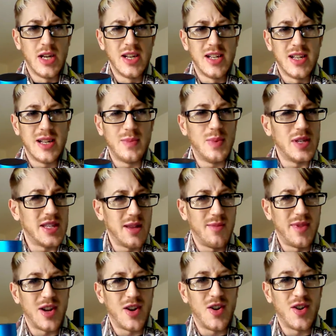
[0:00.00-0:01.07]
Let's put something
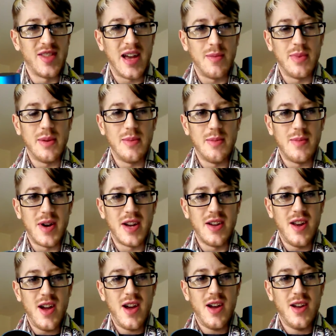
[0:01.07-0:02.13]
on that people might know,
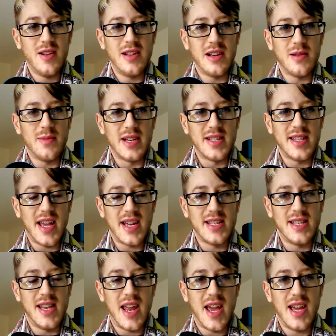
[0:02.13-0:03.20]
a little bit of
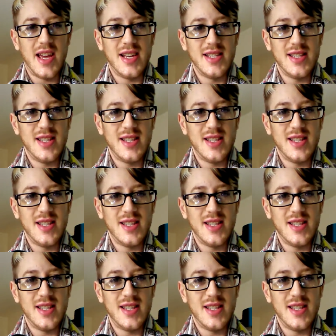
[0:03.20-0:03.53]
Saturdays.